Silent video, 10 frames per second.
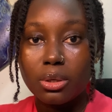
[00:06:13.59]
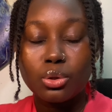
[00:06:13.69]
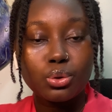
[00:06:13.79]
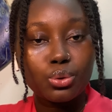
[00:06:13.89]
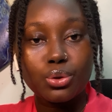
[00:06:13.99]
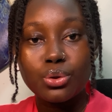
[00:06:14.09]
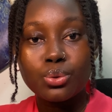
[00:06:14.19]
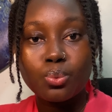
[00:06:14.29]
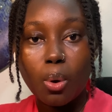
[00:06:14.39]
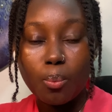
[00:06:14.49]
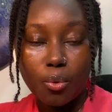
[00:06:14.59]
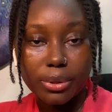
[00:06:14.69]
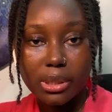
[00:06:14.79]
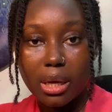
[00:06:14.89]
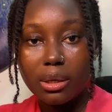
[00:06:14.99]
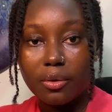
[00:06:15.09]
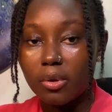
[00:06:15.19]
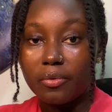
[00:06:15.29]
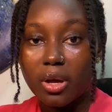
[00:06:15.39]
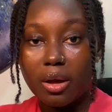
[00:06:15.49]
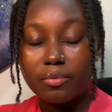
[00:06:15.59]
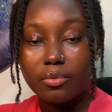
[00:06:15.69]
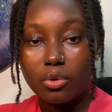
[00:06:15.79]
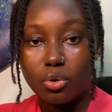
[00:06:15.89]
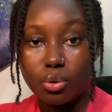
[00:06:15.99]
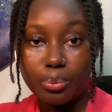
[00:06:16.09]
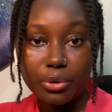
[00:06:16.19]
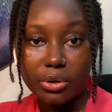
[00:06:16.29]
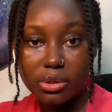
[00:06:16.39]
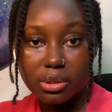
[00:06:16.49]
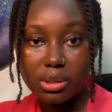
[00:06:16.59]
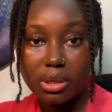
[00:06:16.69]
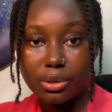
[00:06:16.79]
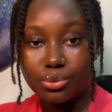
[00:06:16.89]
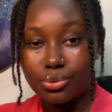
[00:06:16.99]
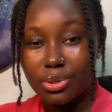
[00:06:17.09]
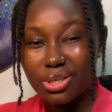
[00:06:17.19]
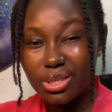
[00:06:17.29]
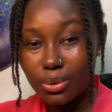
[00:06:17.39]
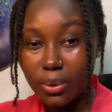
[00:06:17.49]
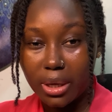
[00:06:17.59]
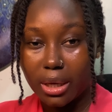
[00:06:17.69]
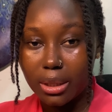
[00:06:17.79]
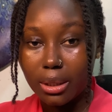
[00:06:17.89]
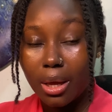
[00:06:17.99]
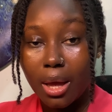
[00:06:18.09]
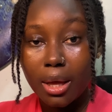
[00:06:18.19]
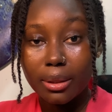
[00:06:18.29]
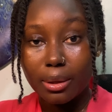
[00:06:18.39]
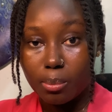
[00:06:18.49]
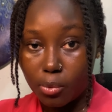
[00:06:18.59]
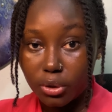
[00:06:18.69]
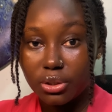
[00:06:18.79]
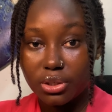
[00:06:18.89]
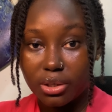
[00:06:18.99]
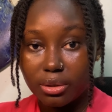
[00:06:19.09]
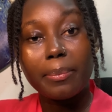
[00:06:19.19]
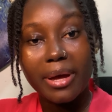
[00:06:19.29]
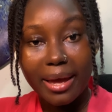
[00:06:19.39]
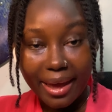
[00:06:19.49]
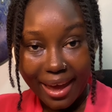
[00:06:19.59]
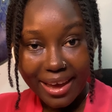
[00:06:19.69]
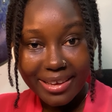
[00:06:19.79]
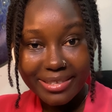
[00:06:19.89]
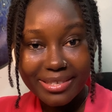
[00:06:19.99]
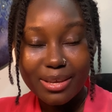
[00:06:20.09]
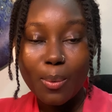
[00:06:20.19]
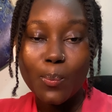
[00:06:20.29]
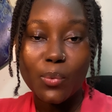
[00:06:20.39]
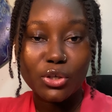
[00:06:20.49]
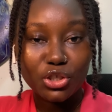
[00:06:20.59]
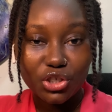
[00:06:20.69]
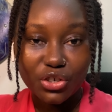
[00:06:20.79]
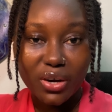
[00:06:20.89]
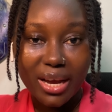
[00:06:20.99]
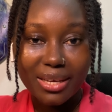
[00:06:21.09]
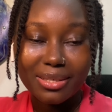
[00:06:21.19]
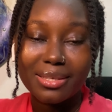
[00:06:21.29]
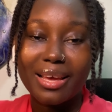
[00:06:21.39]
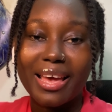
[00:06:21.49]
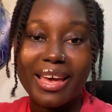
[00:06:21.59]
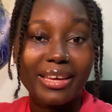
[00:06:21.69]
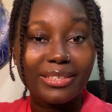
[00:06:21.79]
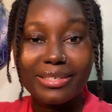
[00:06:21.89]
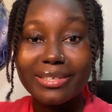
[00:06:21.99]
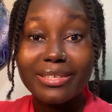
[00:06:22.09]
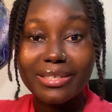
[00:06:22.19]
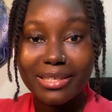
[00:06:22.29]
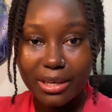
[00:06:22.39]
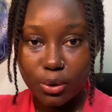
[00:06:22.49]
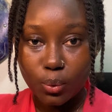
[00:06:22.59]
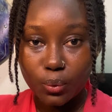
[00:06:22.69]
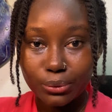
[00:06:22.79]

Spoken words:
So use warm water if you have low porosity hair to seal in the moisture. Number 8, moisturize and seal.